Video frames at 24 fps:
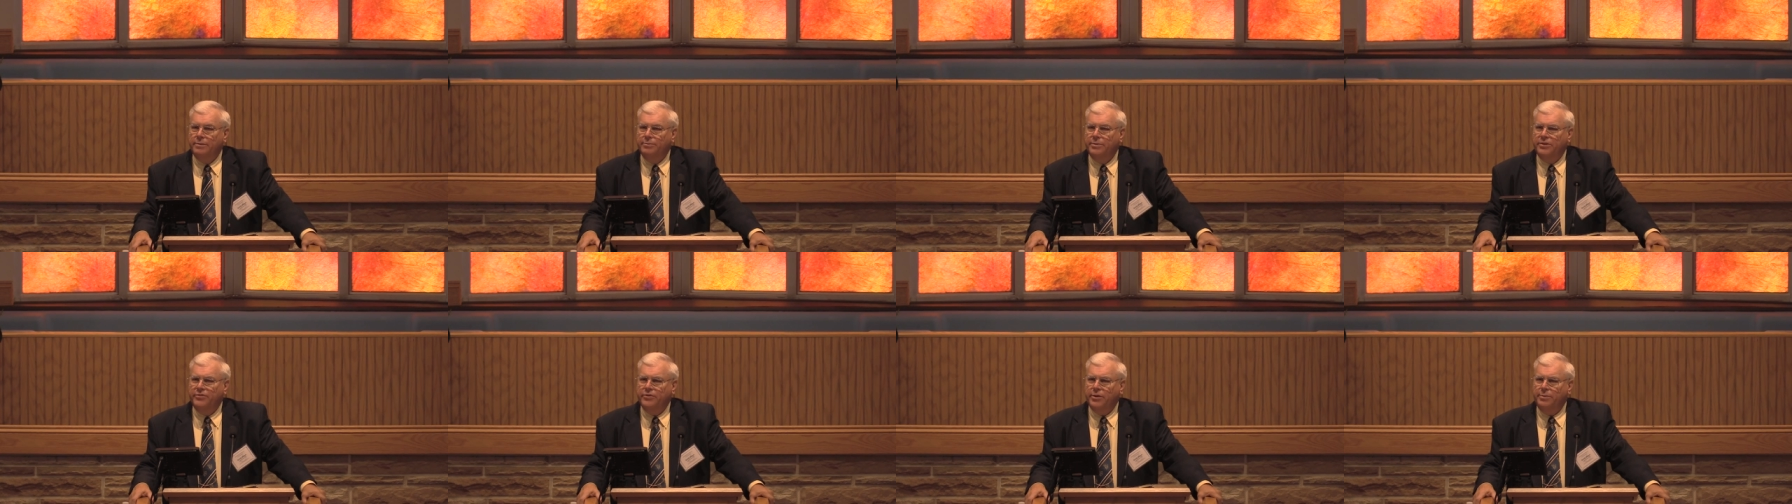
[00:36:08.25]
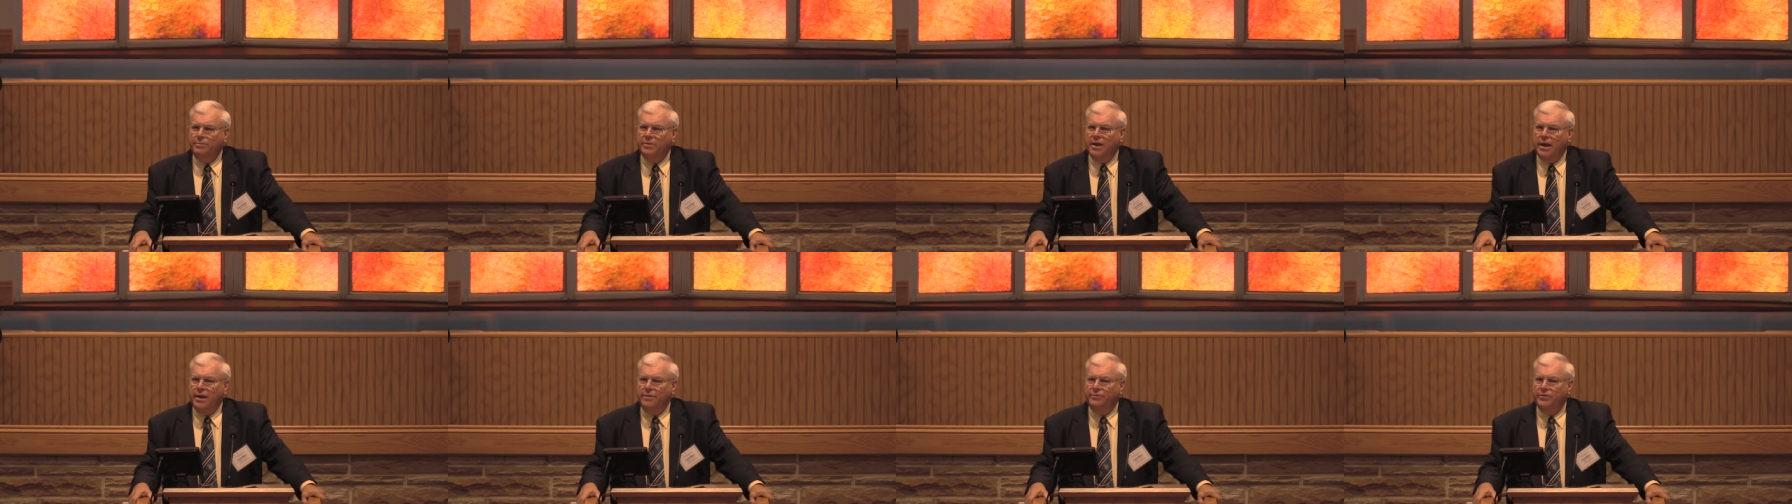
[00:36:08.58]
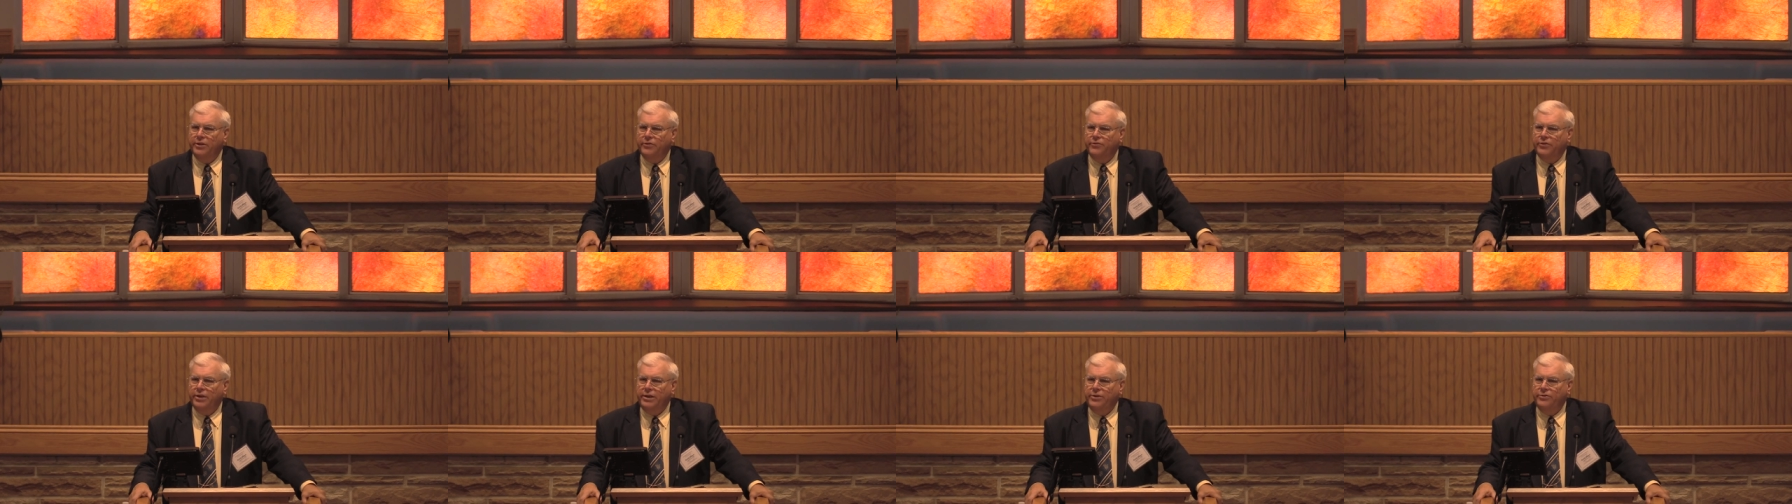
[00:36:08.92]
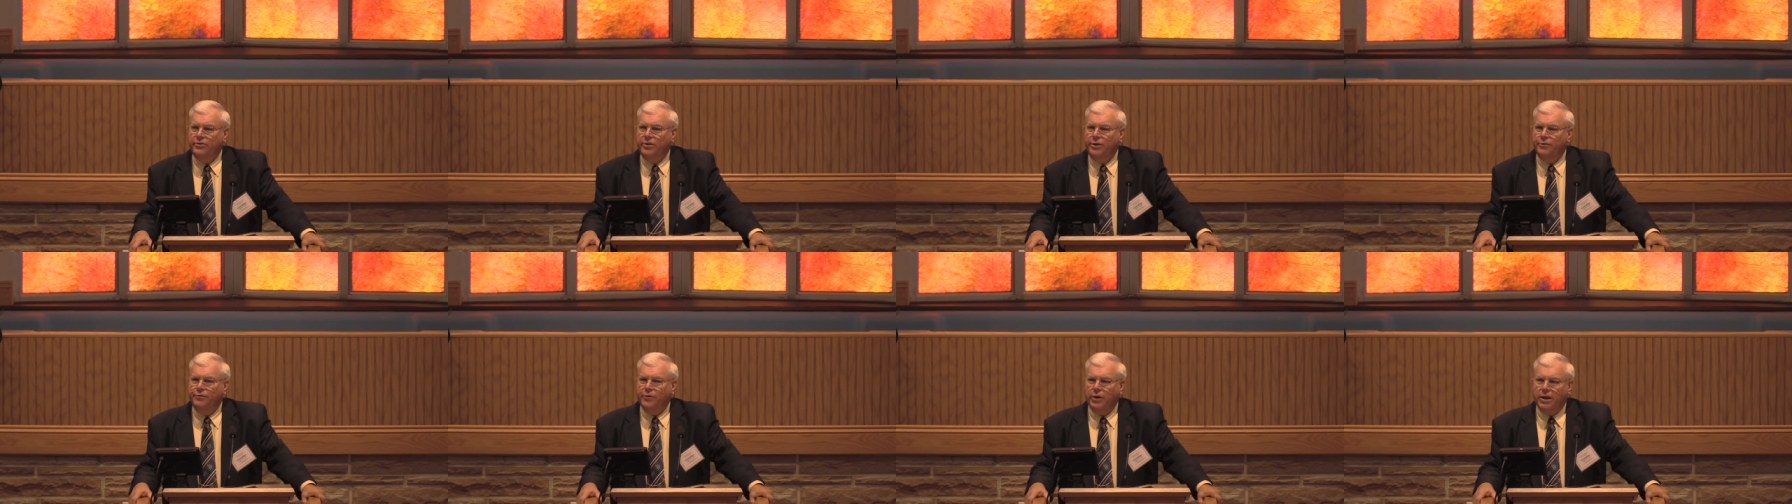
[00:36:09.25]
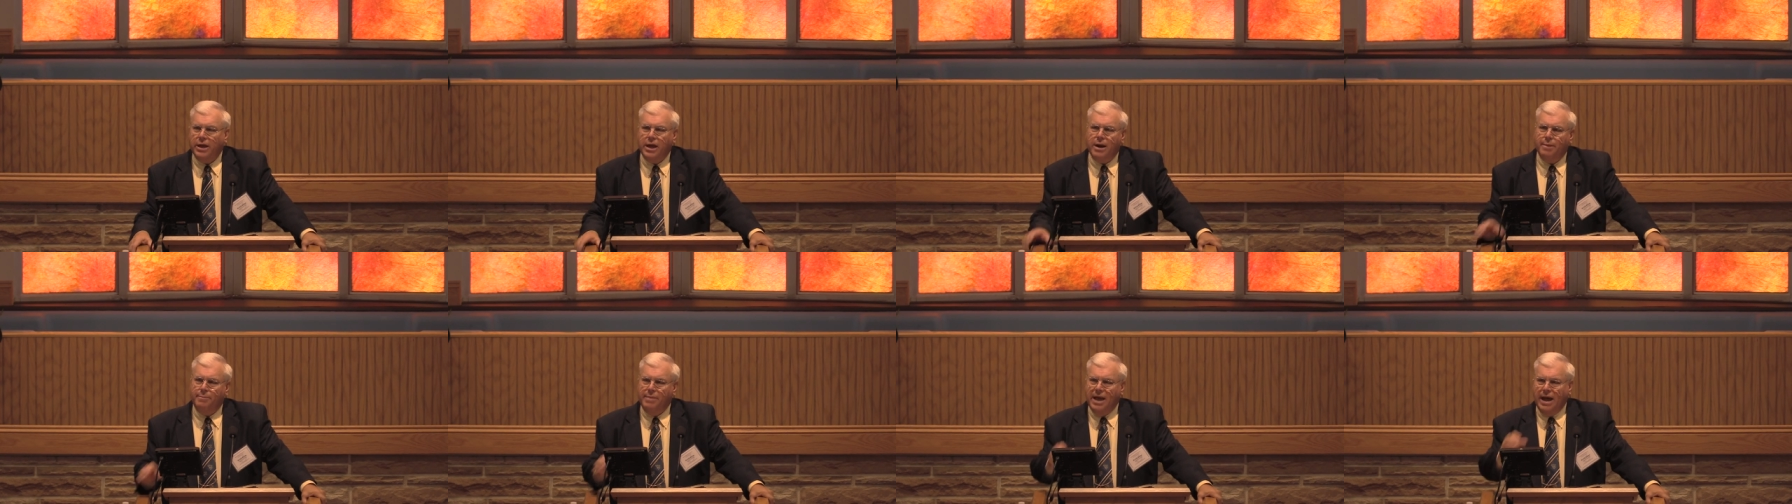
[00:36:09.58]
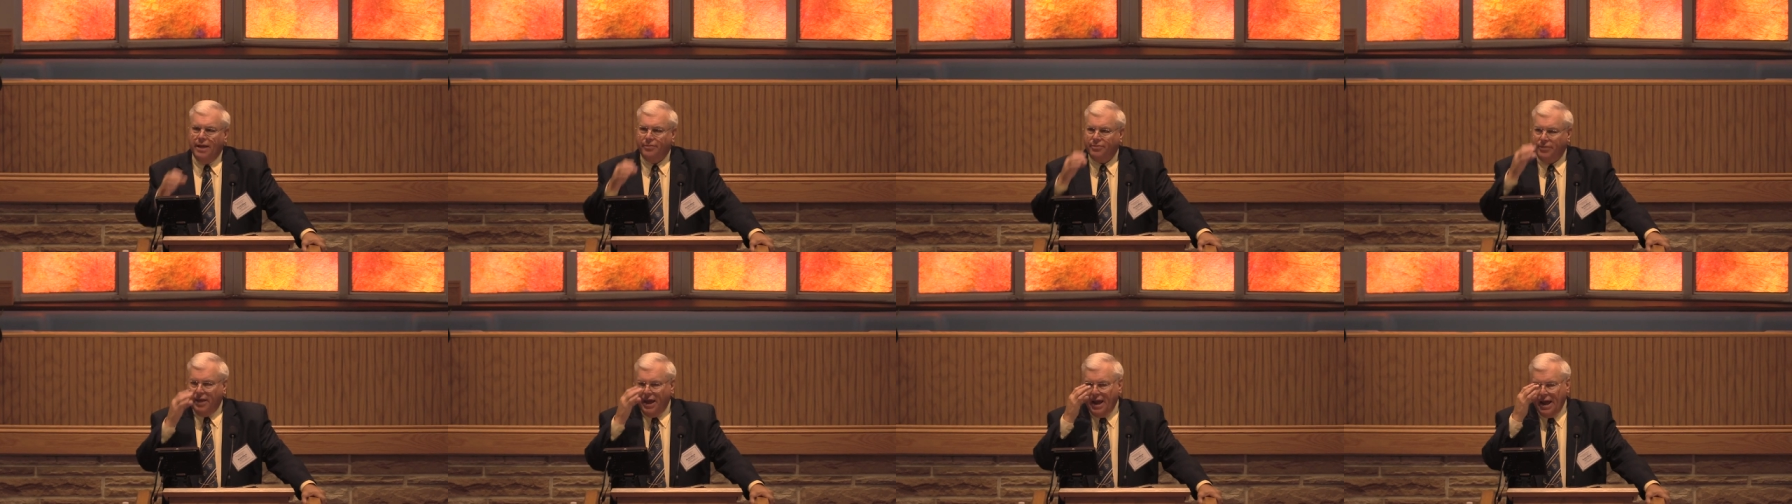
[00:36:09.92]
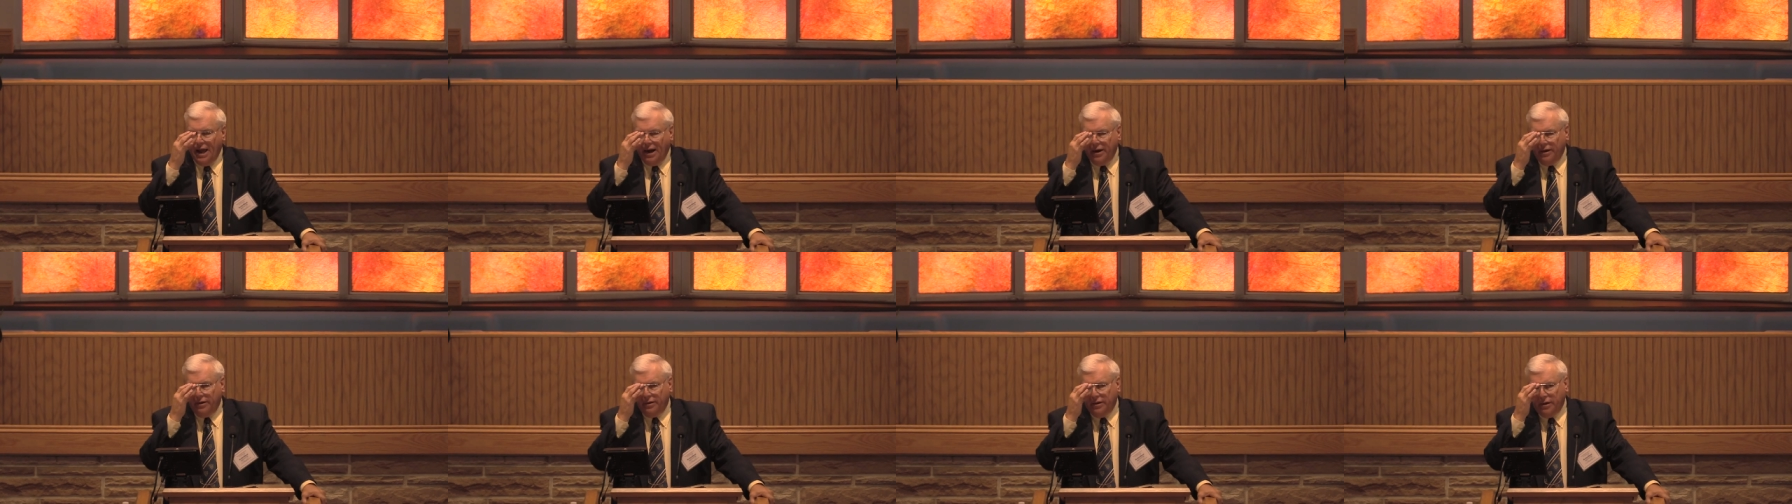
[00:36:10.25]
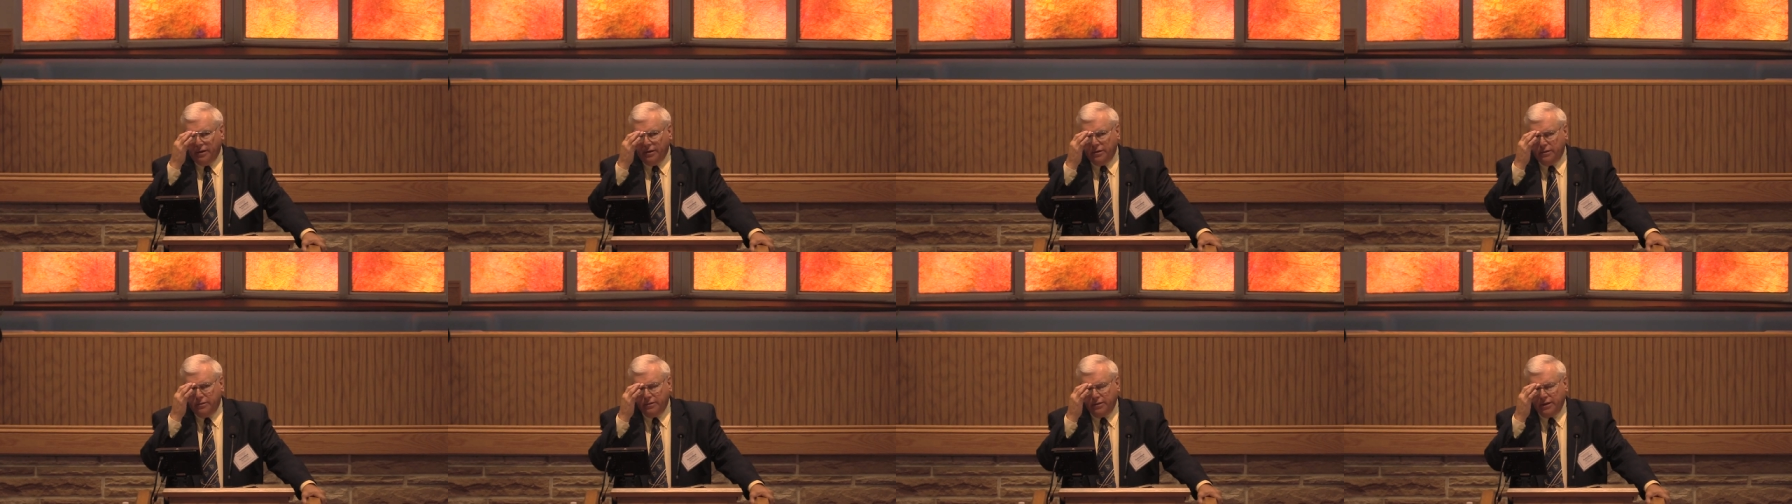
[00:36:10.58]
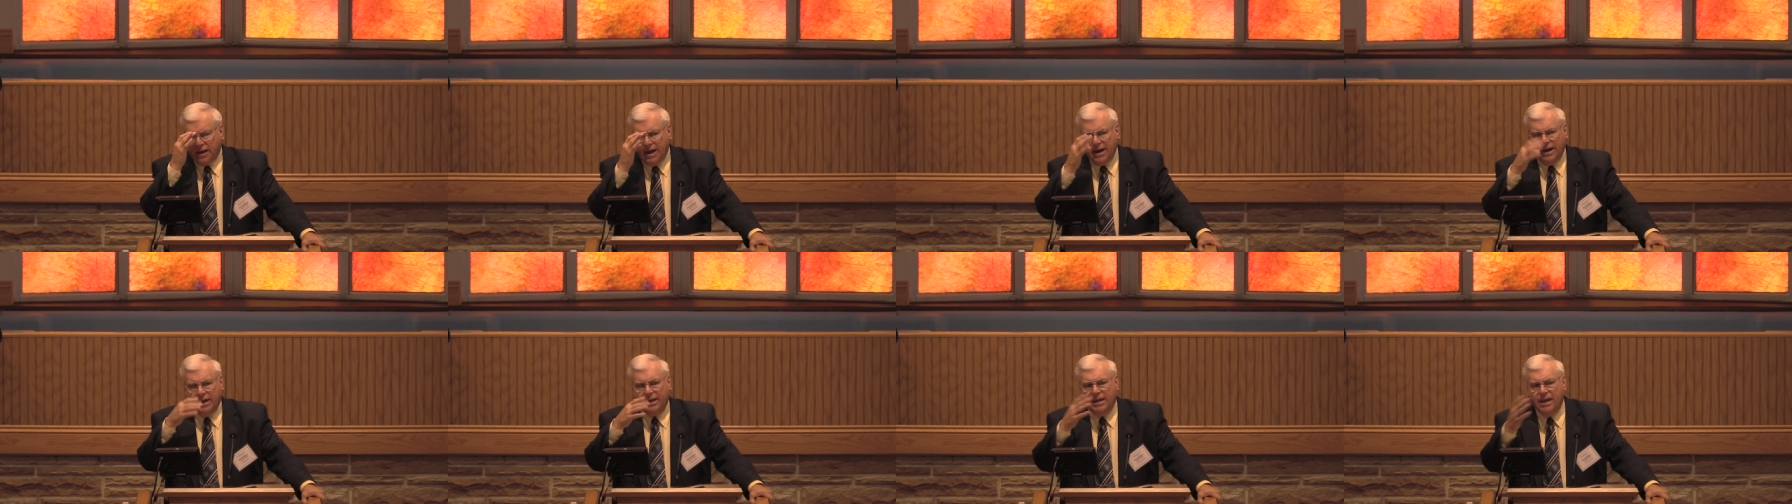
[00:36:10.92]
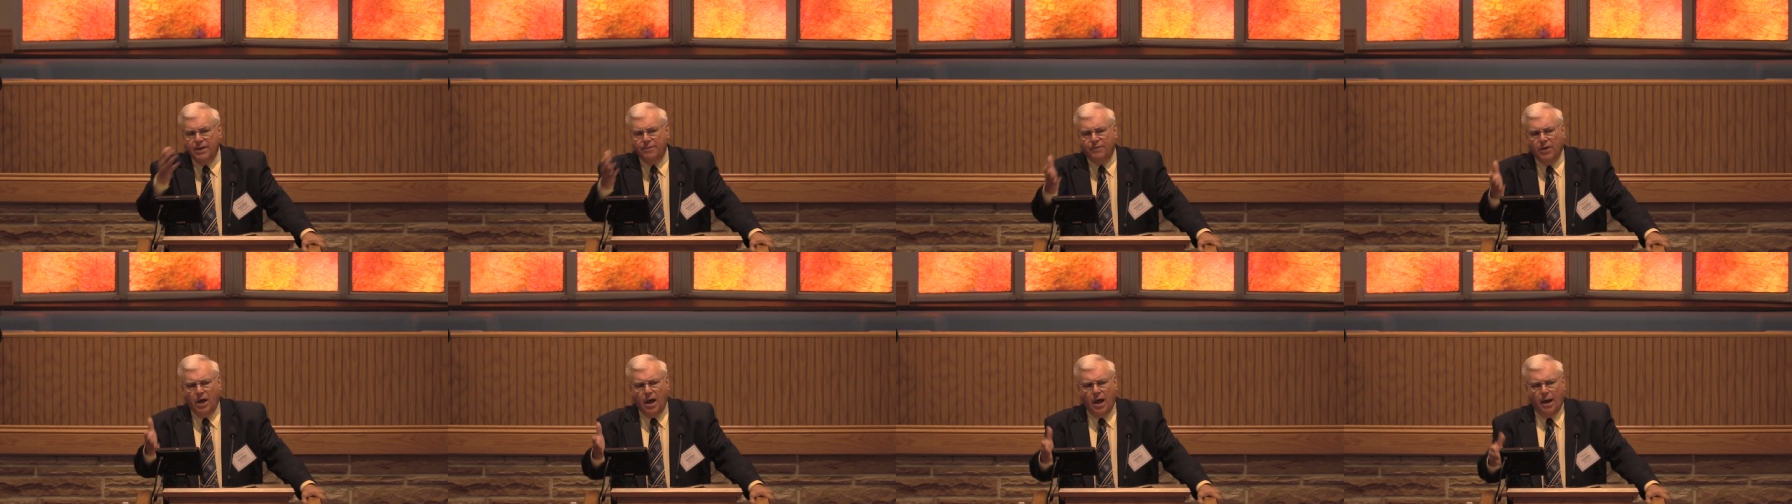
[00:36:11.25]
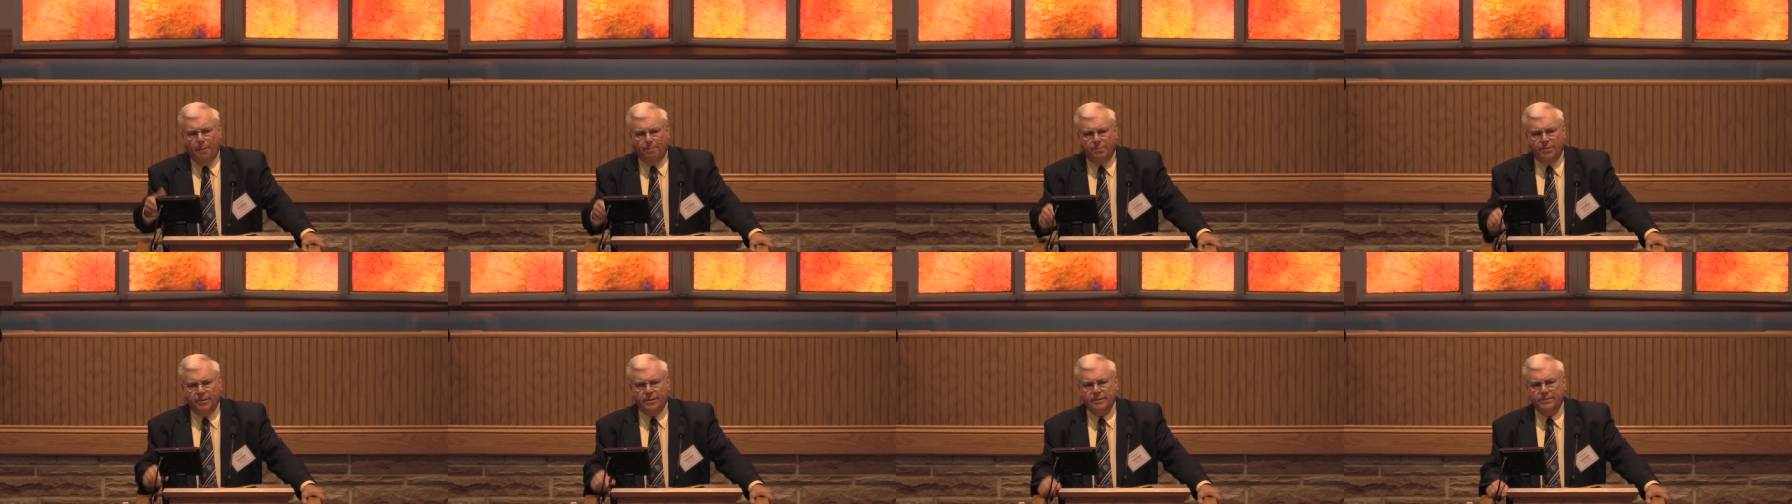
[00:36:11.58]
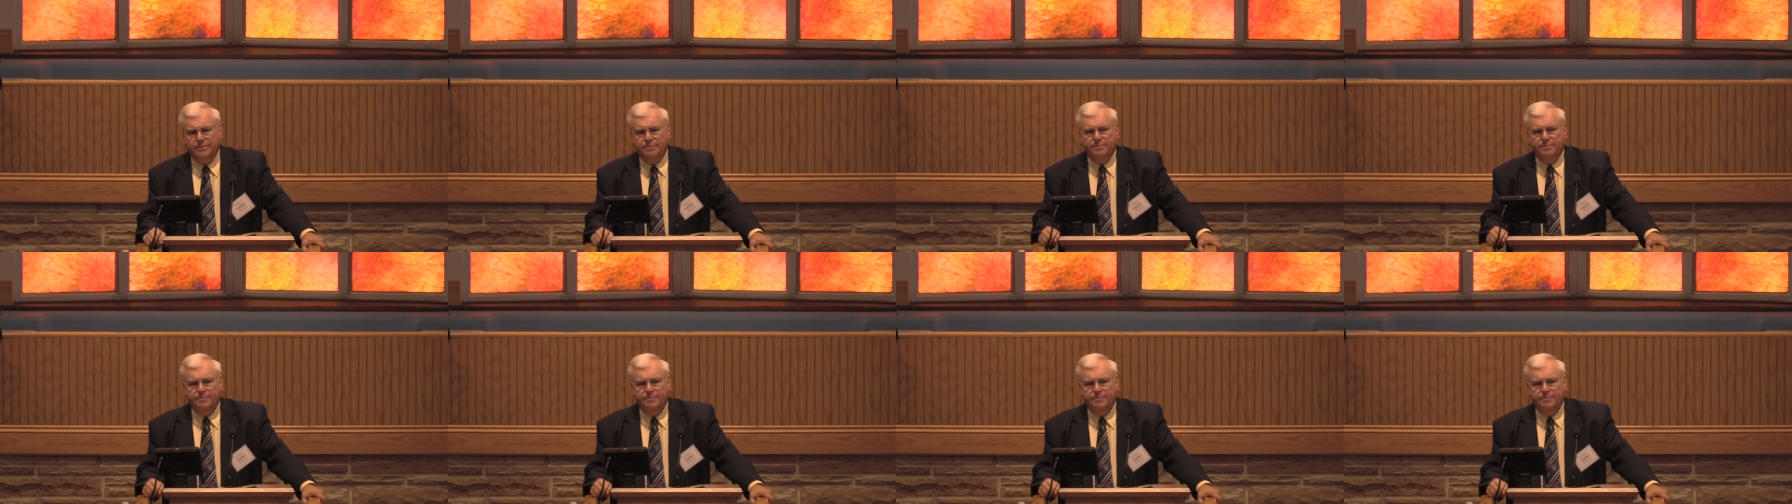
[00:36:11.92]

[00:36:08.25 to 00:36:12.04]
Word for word: But sometimes it's easy to forget about that and to kind of give up.